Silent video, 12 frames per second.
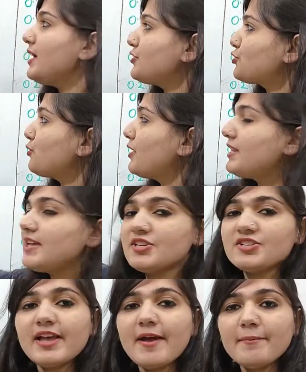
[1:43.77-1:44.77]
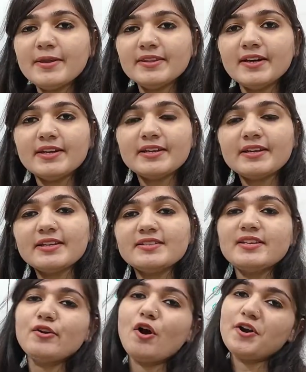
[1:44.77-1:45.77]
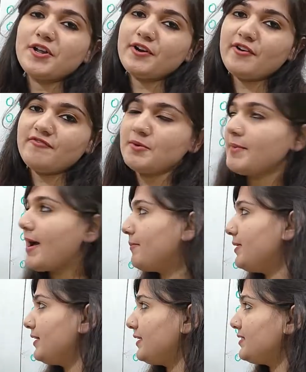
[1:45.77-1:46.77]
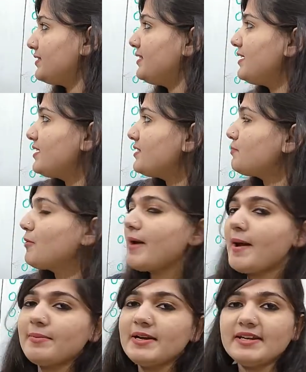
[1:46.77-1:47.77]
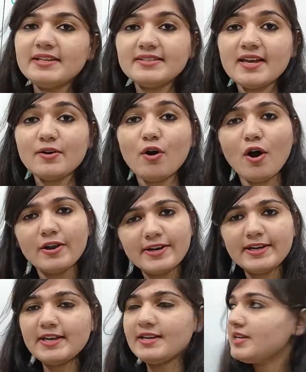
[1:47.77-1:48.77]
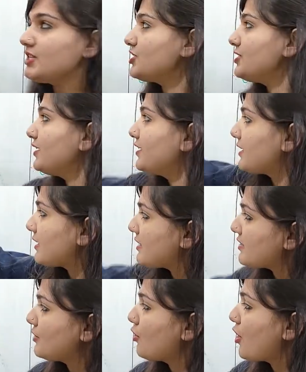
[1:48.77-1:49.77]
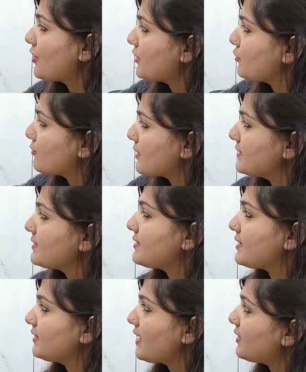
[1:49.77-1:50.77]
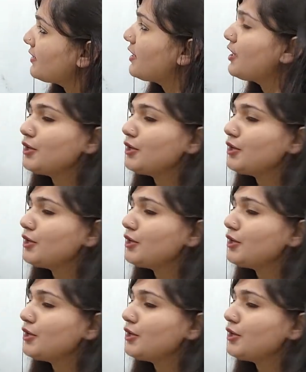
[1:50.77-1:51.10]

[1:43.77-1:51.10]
is to arrange them in the decreasing order of probabilities. These probabilities are already arranged in the decreasing order. You can see that.